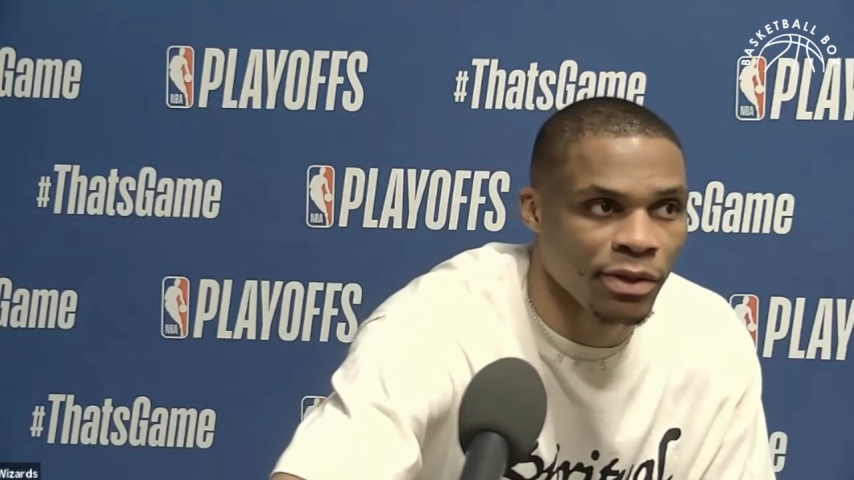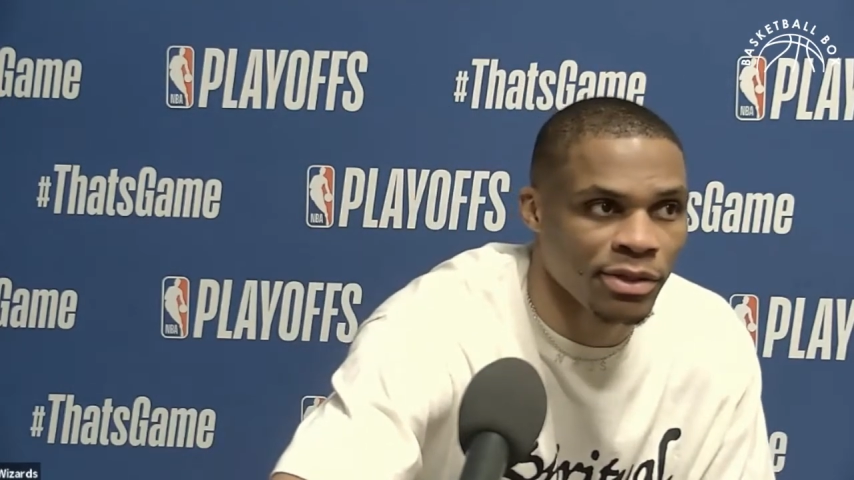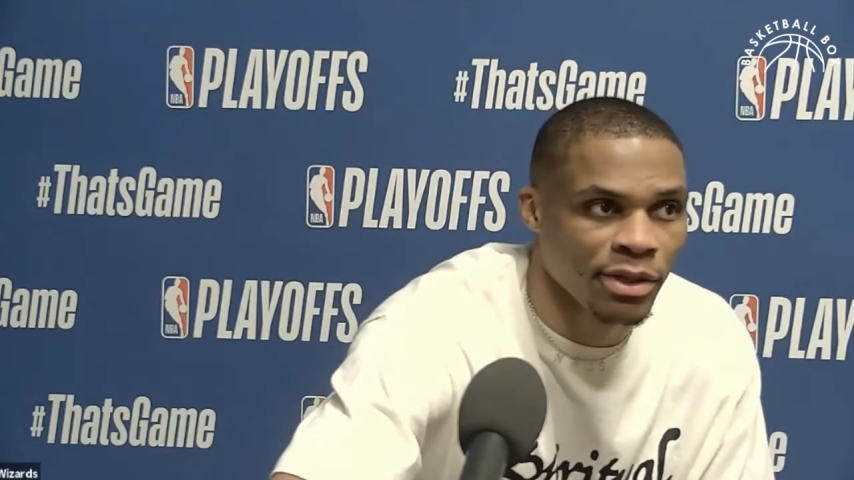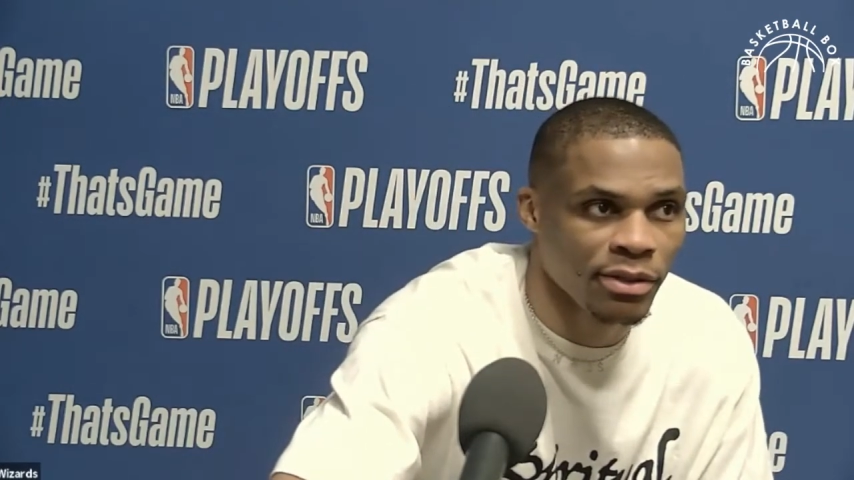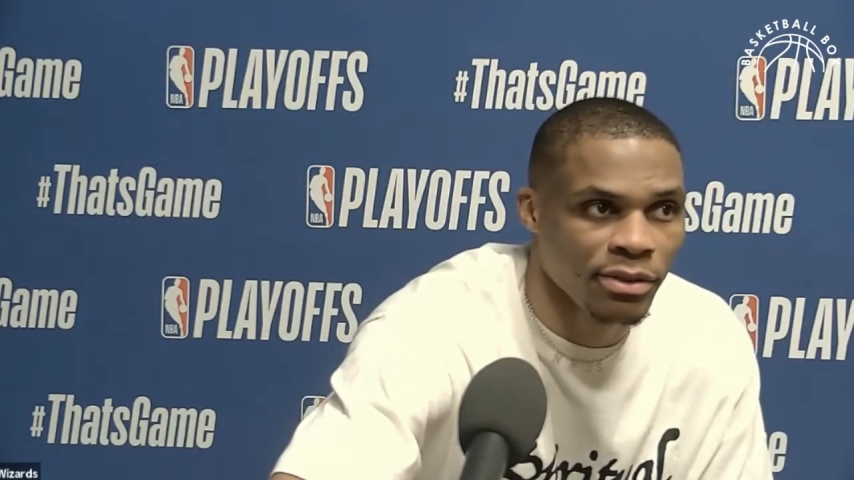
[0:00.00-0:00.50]

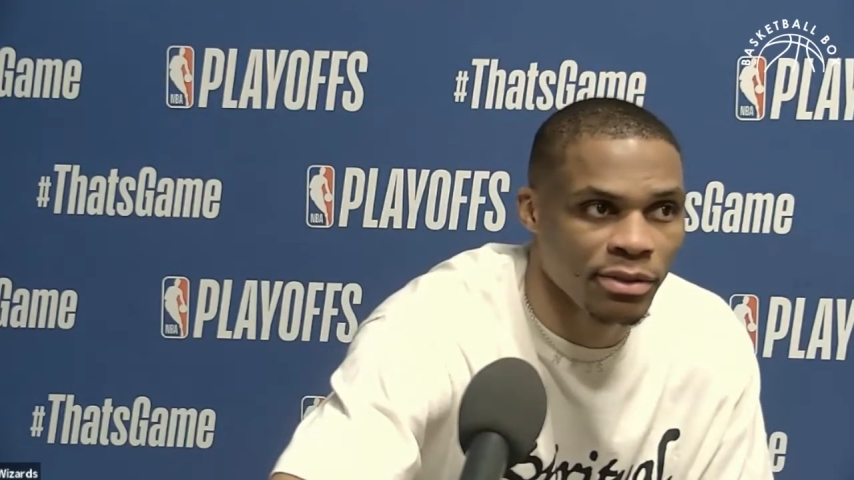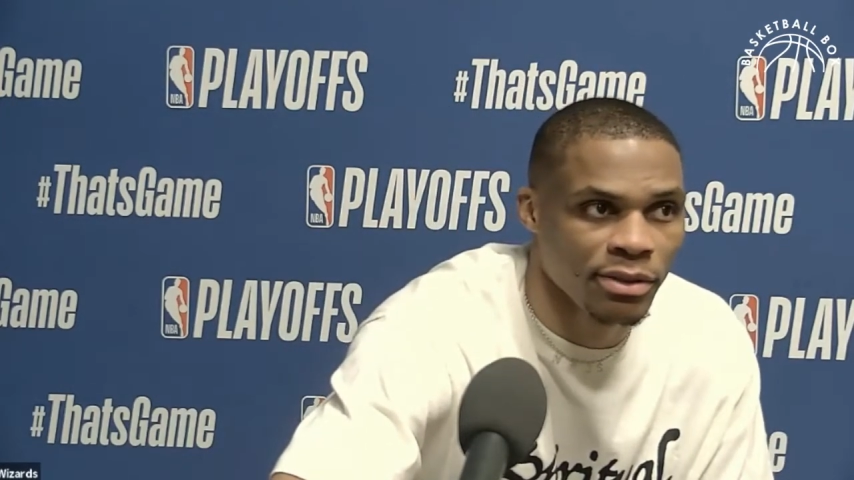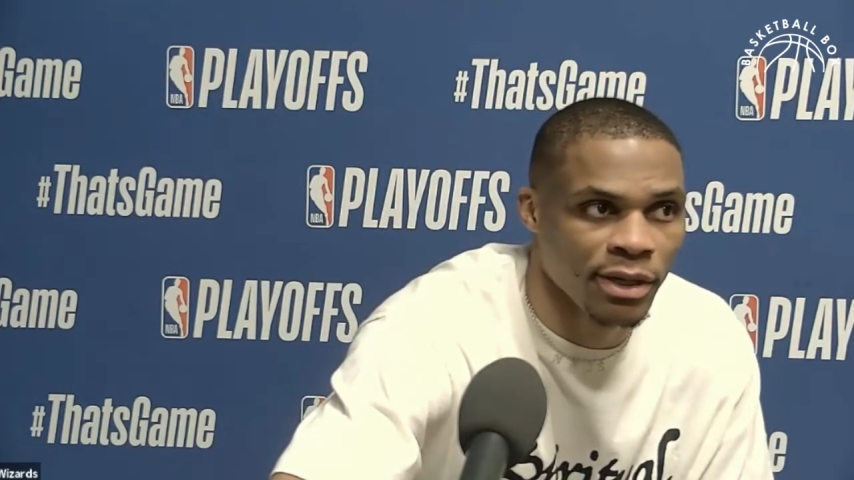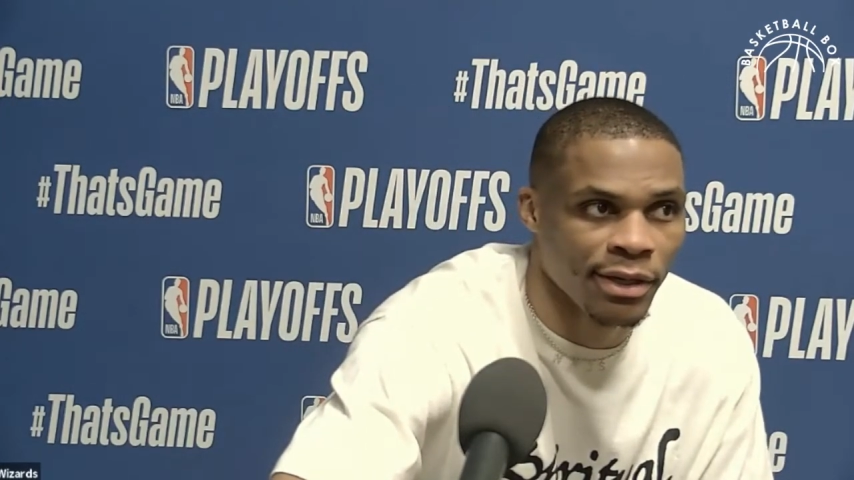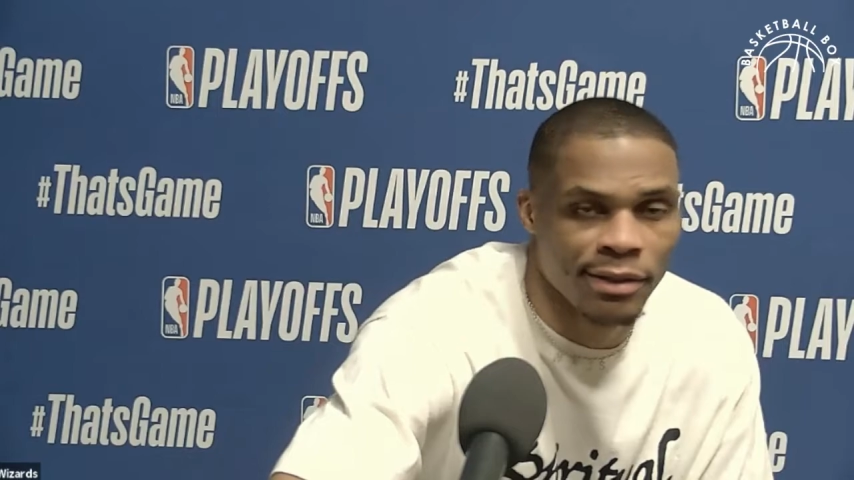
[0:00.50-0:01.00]
Wednesday.
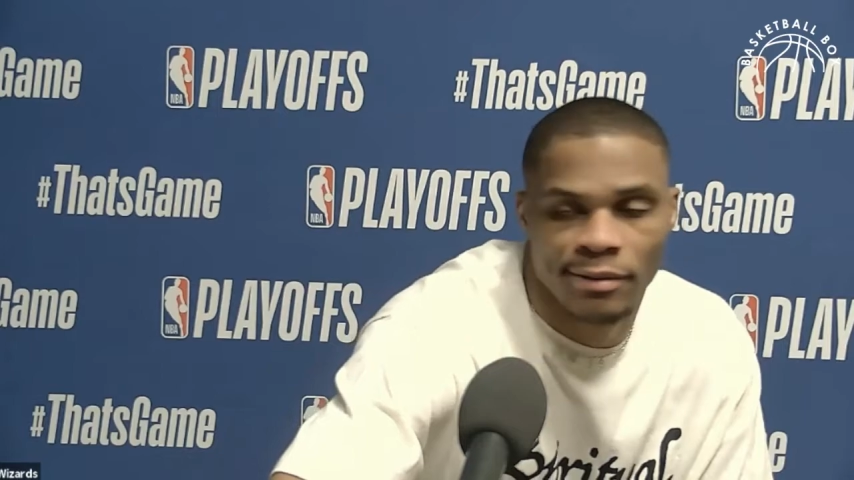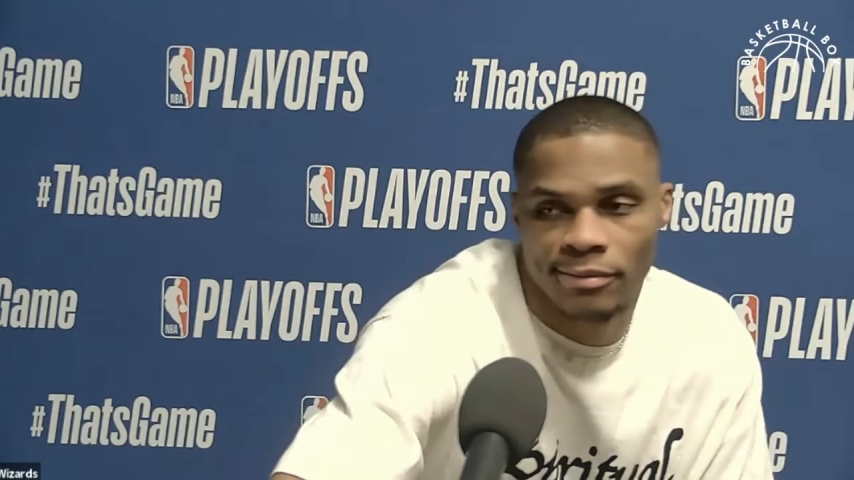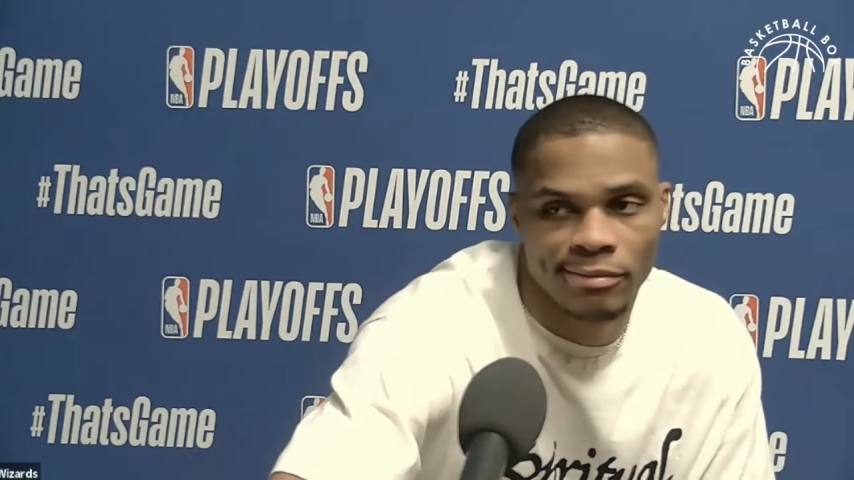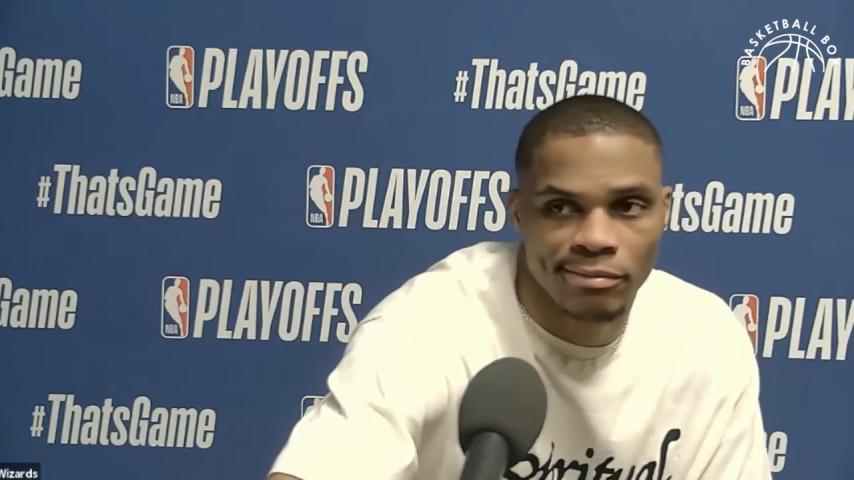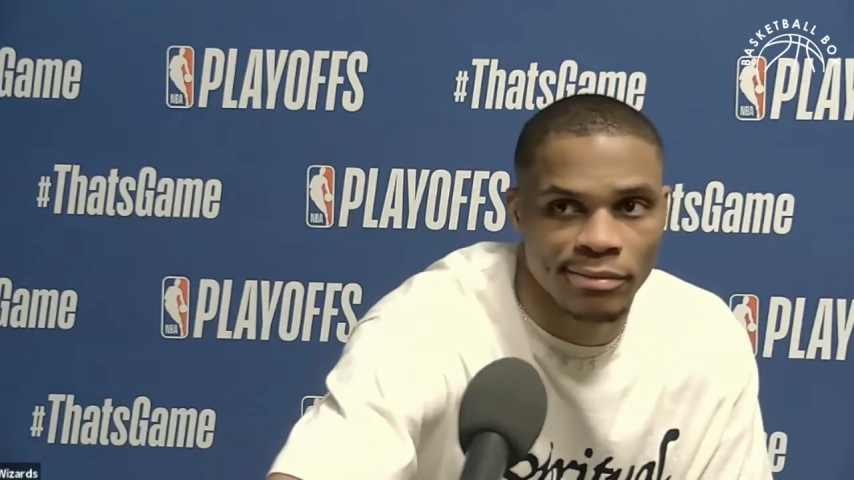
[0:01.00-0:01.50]

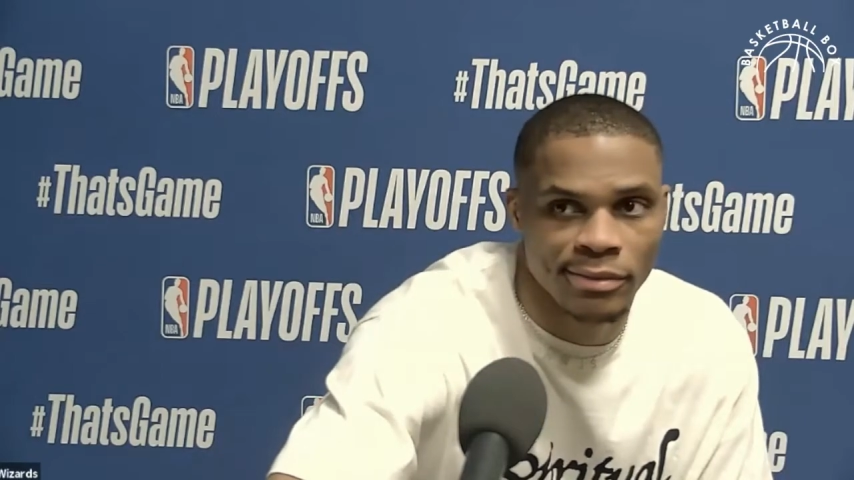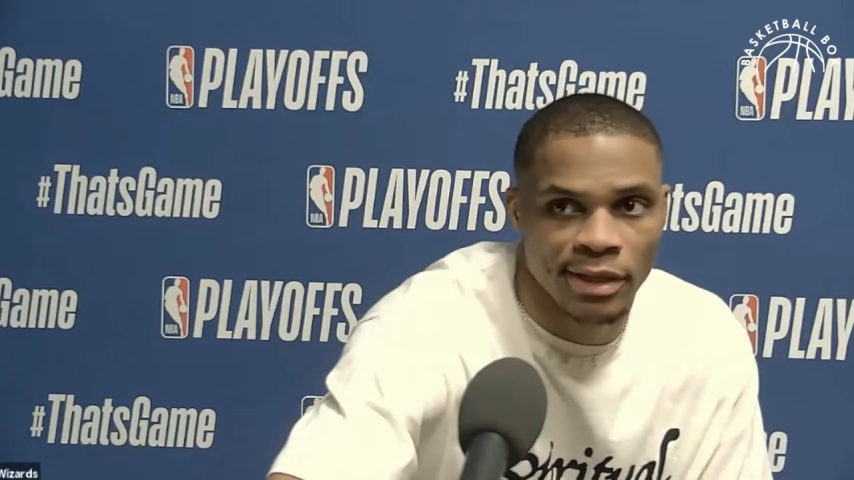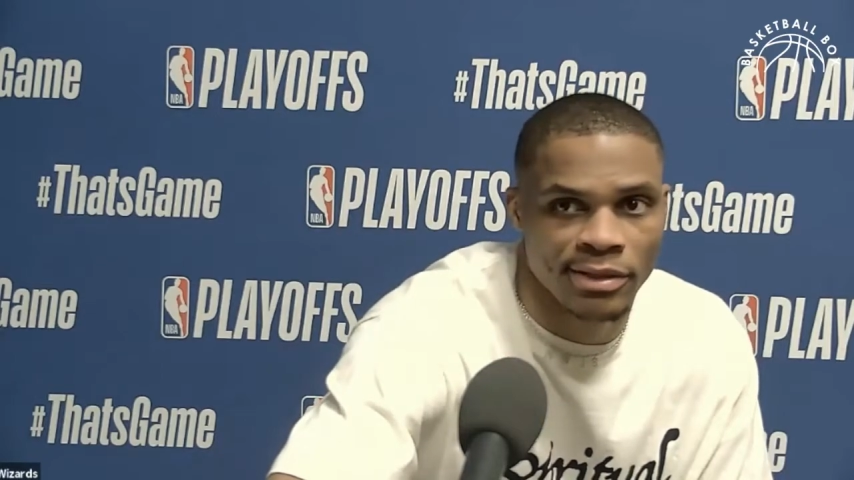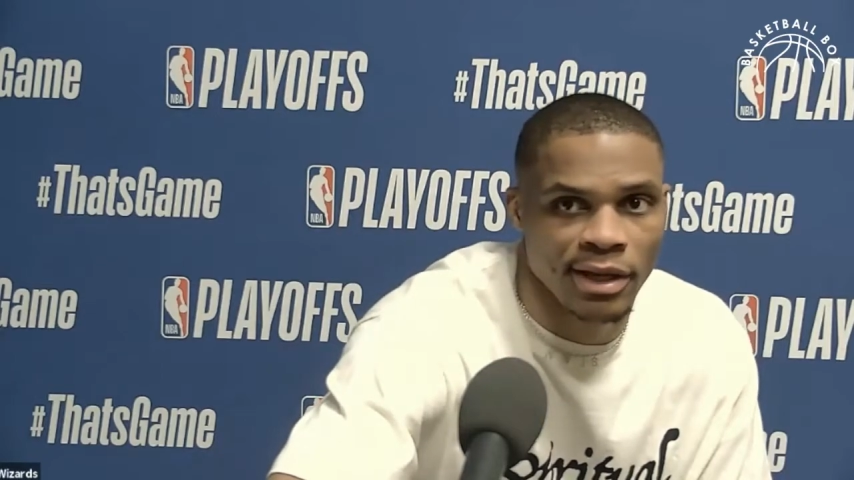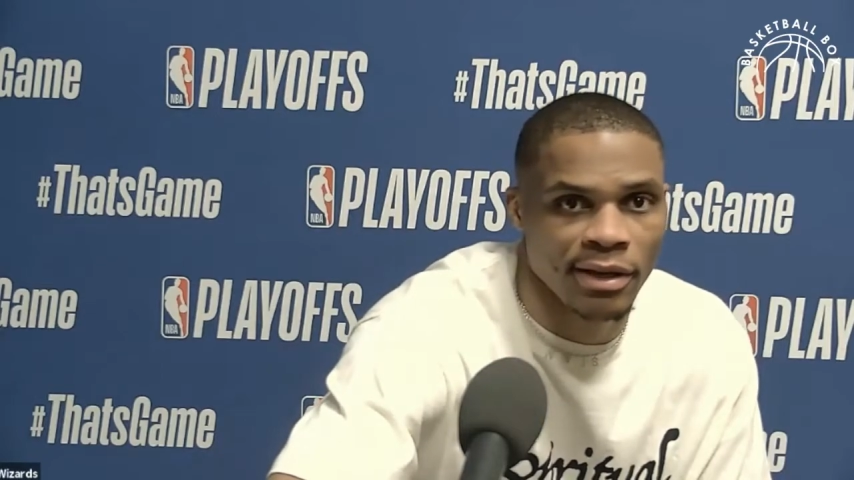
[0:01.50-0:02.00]

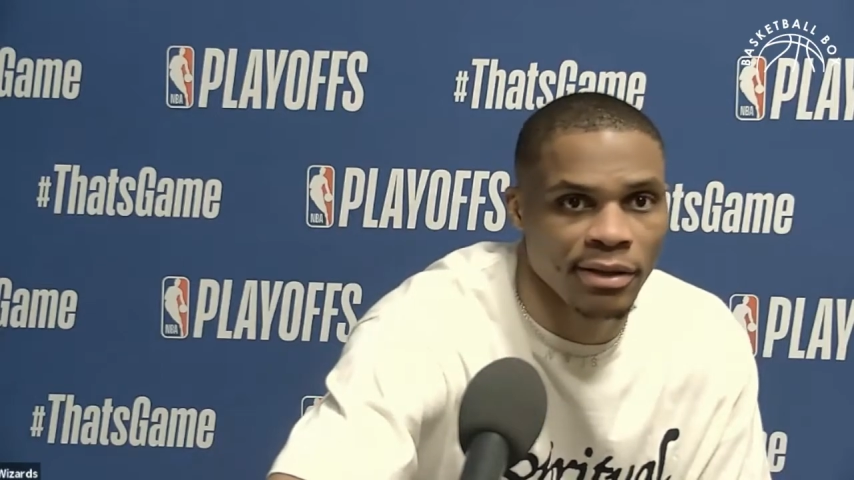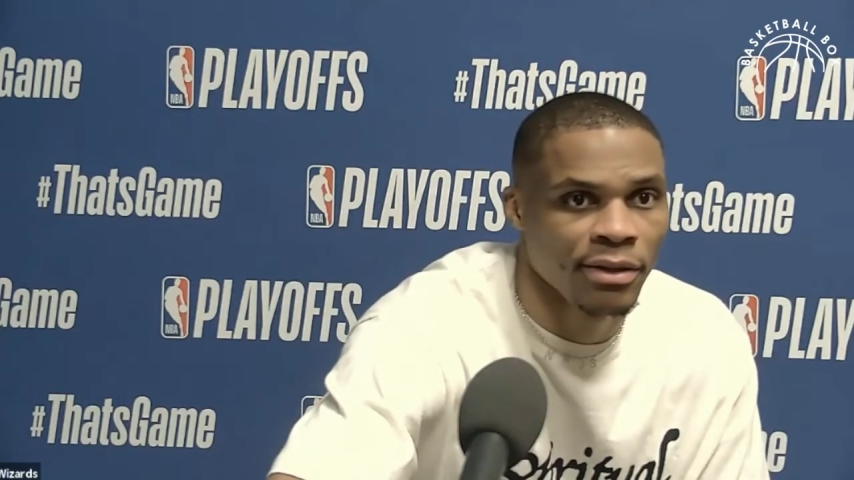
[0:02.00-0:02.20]
that's that.